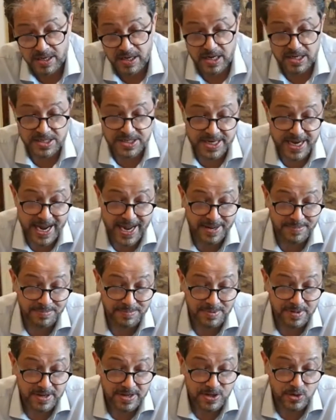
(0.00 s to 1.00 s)

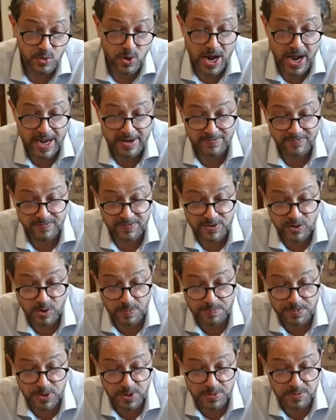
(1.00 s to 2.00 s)
Assam, you have
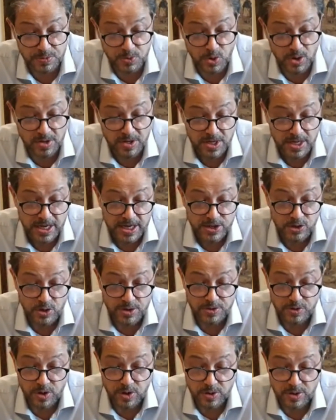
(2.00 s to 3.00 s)
your Bharatiya
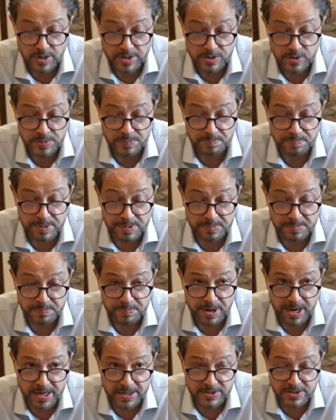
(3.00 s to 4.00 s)

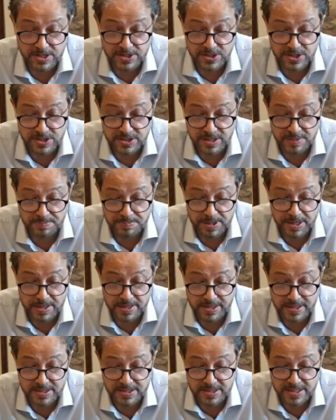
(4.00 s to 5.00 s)
Janata
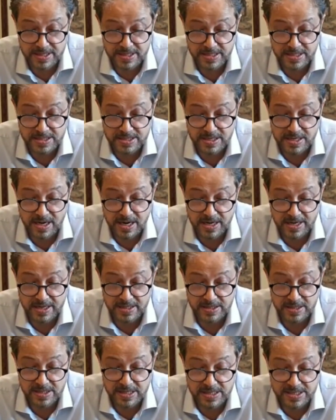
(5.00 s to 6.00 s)
Party says
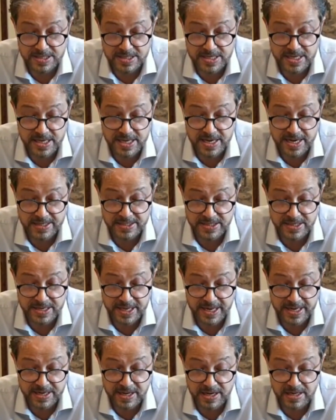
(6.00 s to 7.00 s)
regarding the CAA and
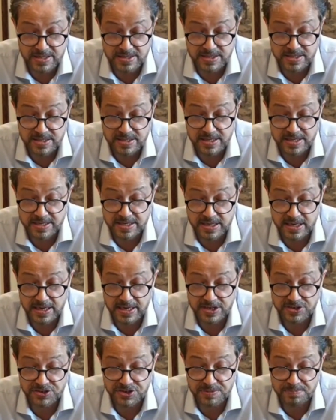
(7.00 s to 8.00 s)
the NRC in
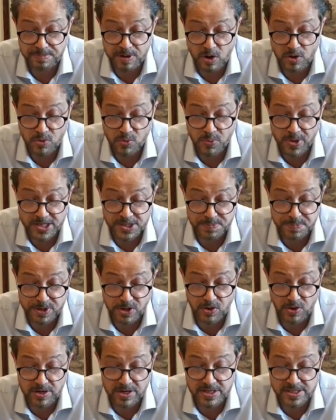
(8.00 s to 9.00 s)
election bound West
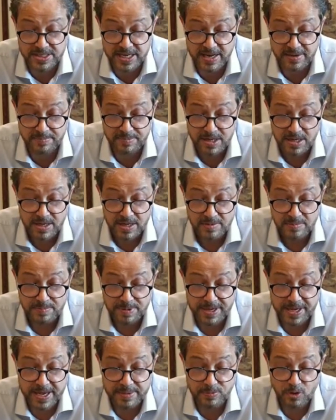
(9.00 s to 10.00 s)
Bengal and Assam
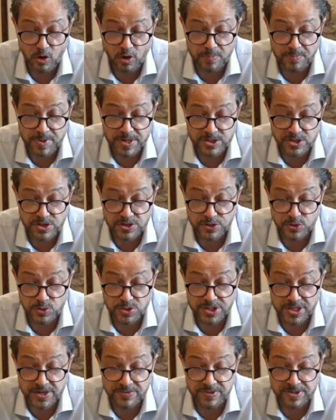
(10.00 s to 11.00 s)
became obvious on
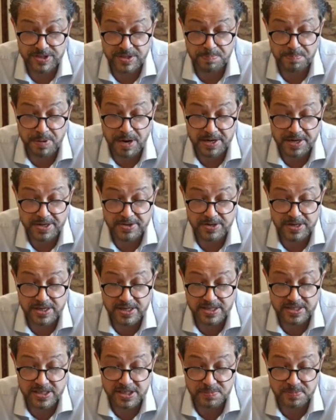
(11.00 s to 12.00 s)
Tuesday when the party
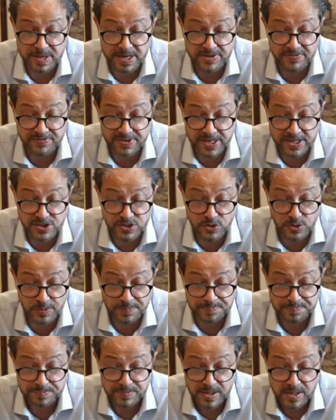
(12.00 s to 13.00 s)
released its
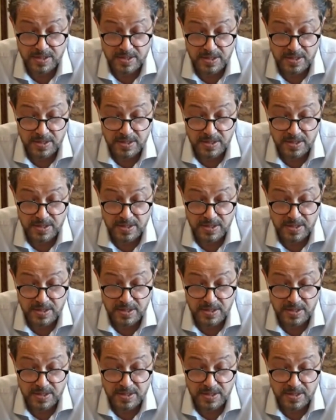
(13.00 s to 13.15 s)
manifesto.